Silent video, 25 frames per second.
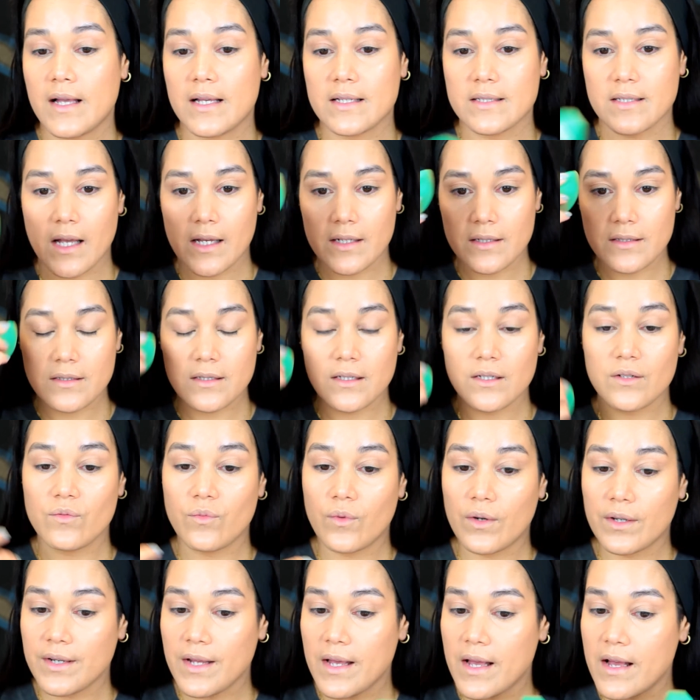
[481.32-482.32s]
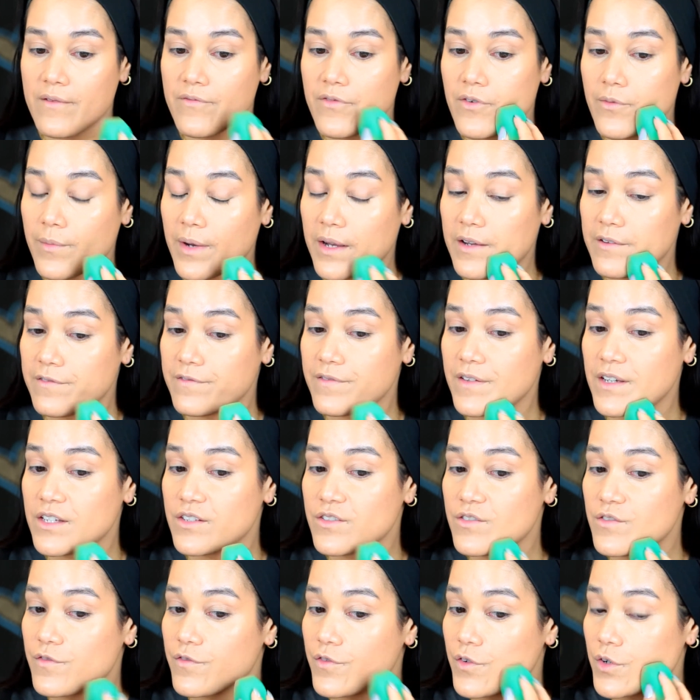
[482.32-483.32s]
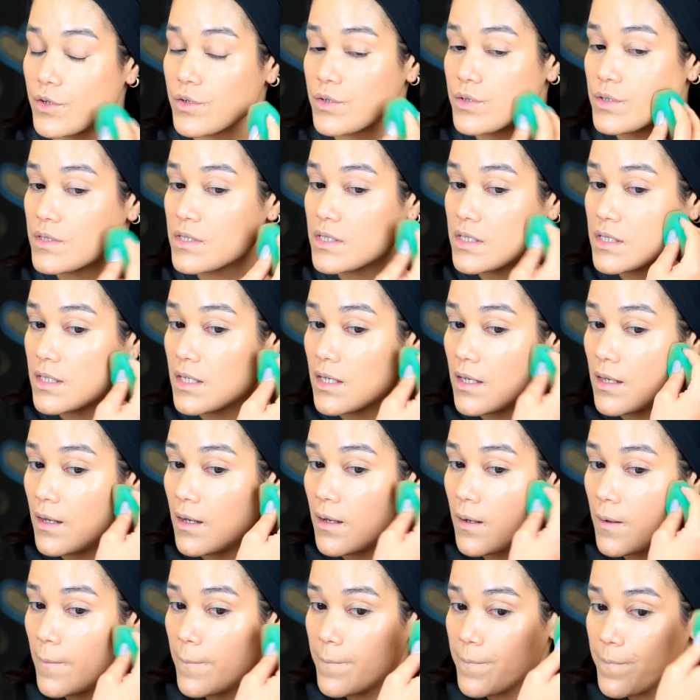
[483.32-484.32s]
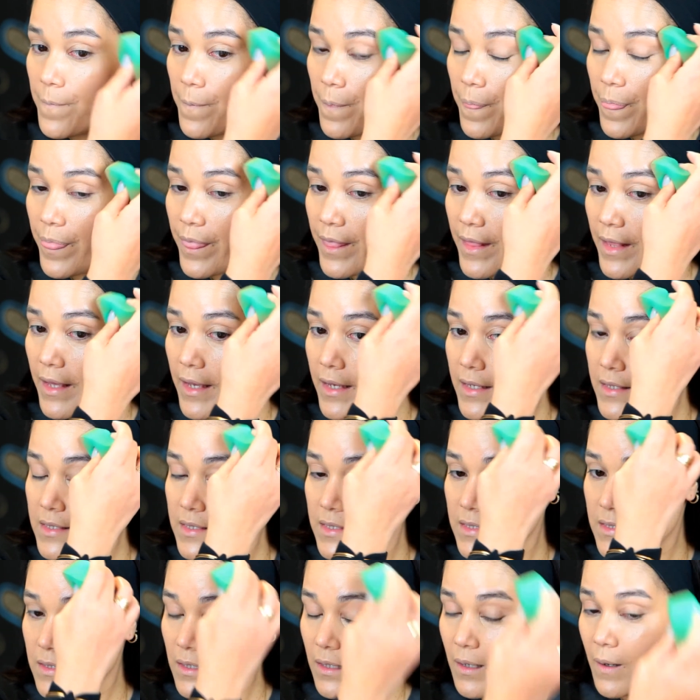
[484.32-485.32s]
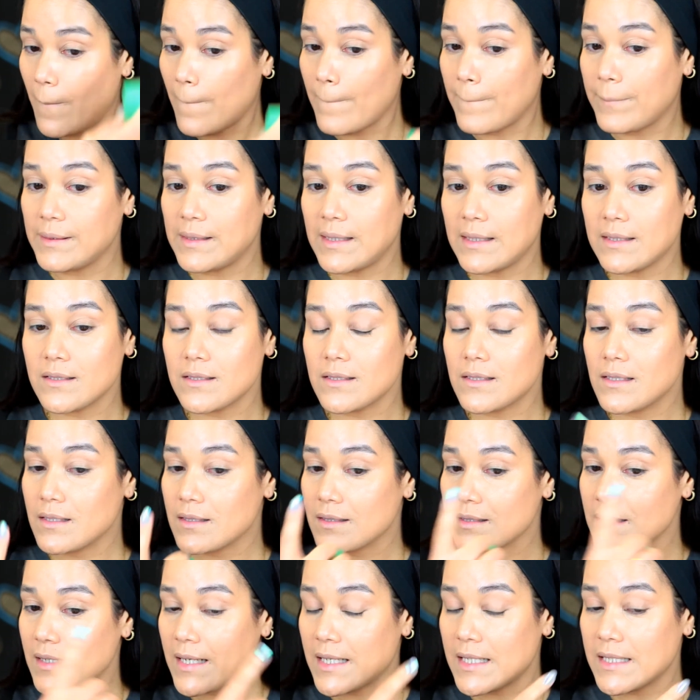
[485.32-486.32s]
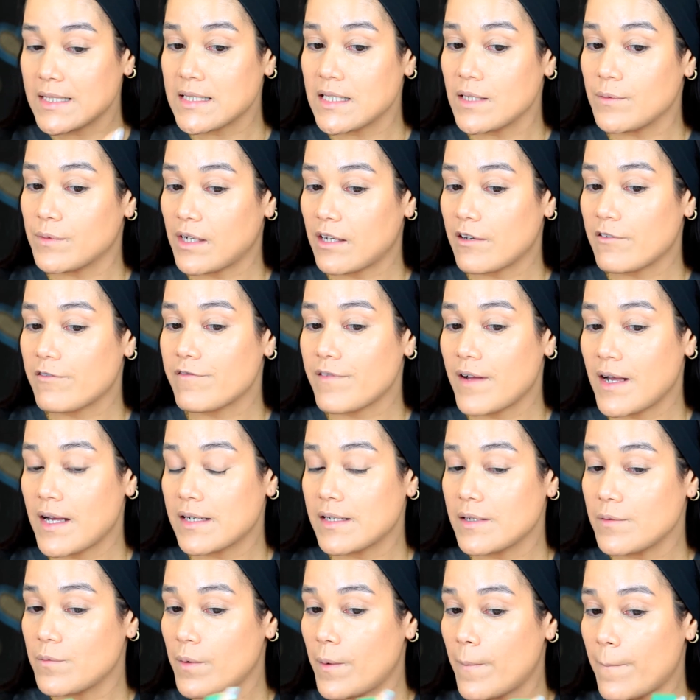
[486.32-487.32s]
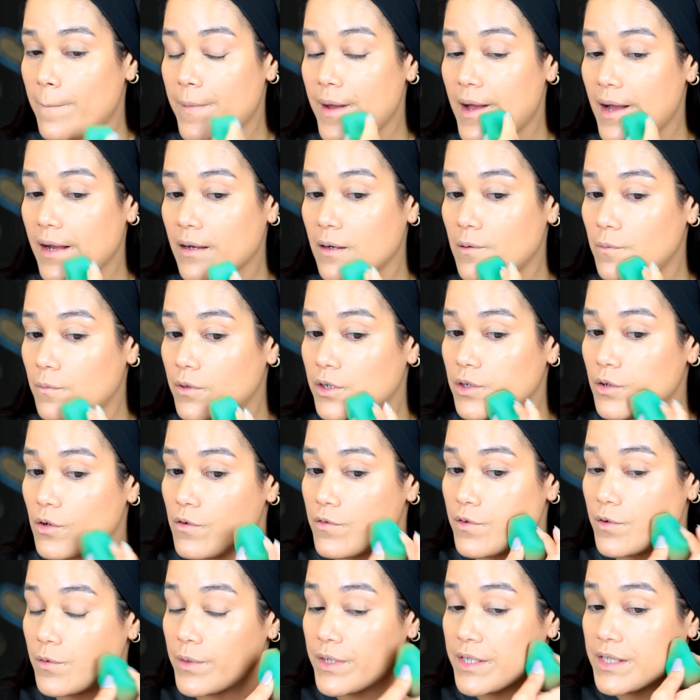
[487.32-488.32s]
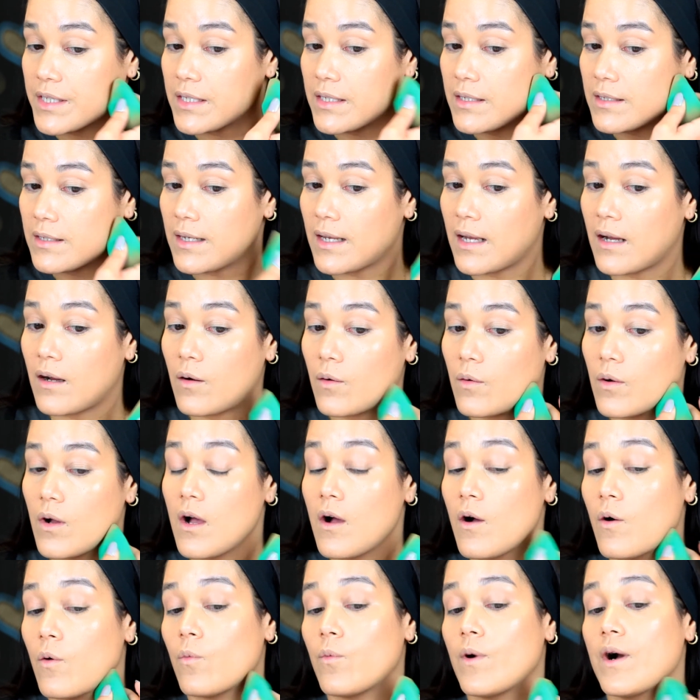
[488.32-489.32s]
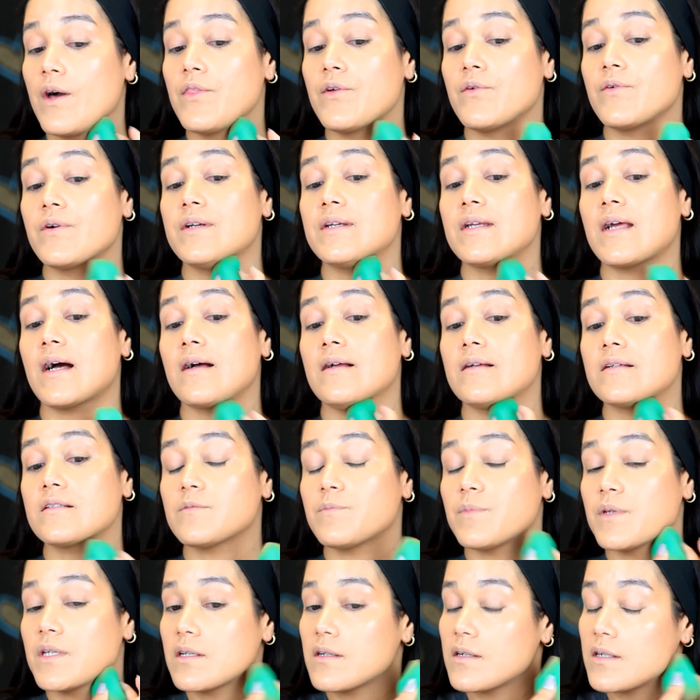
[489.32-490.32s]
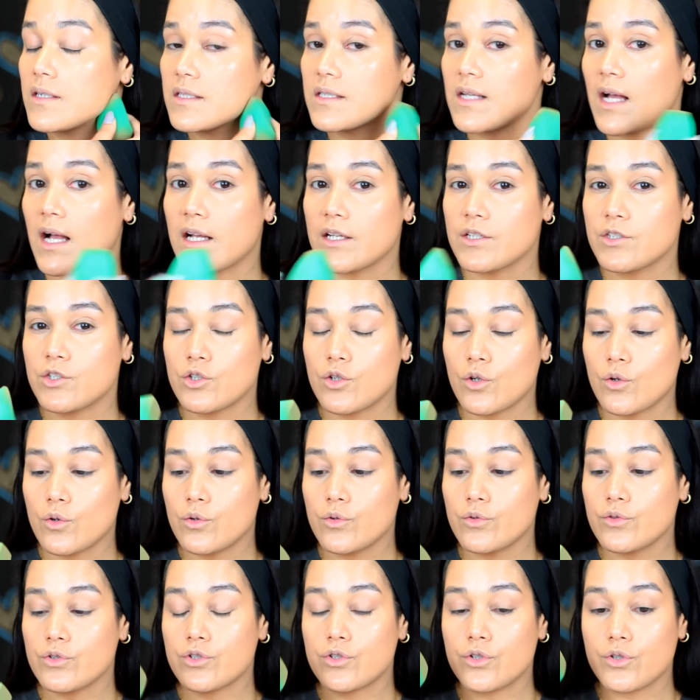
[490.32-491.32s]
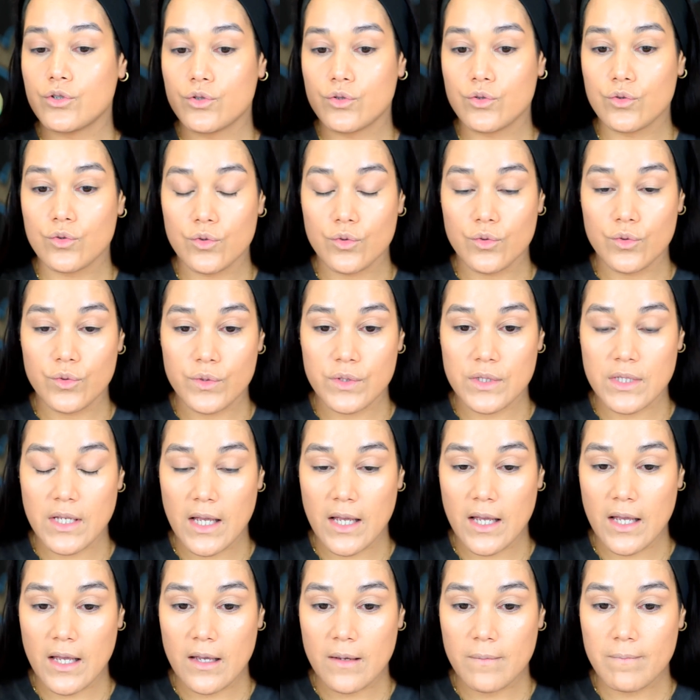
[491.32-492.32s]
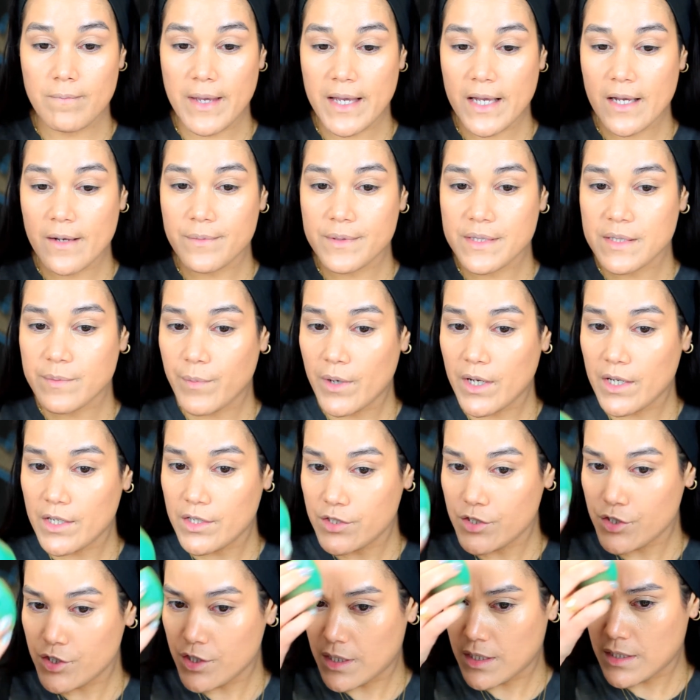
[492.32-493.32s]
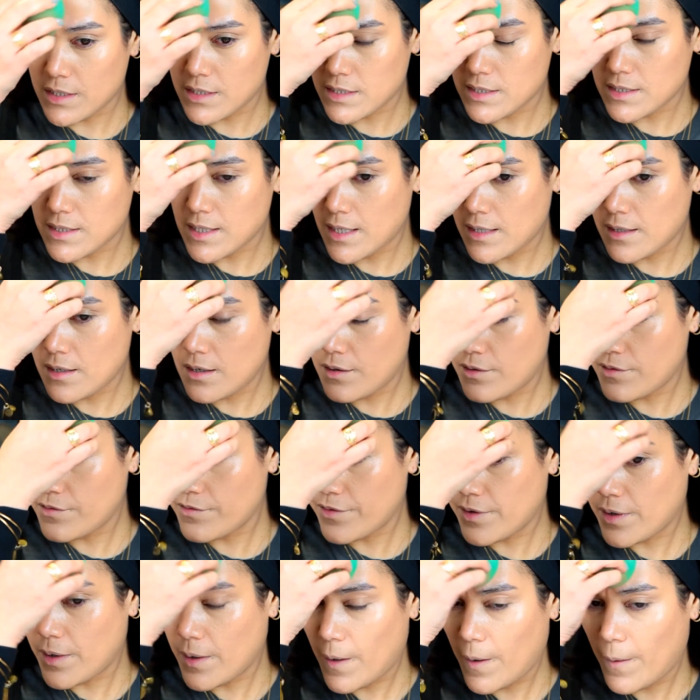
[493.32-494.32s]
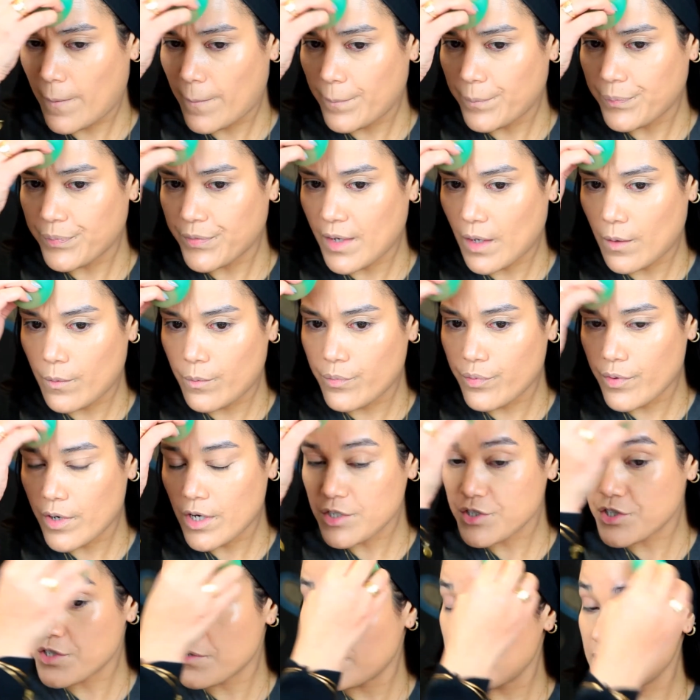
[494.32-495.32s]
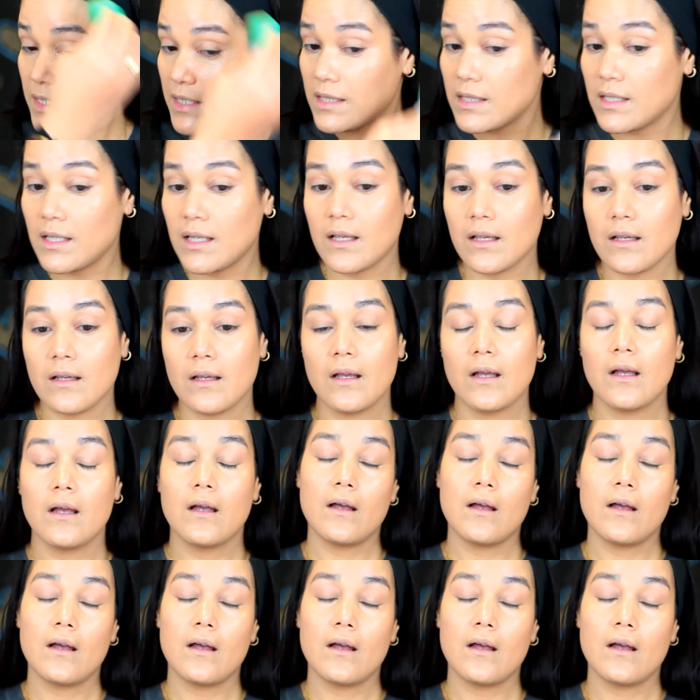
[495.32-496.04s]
as I did one half of my face first, it still blended in nicely when I finally went back and went over with it. Now, whether or not it's because I chose to use a makeup sponge instead of a brush or anything,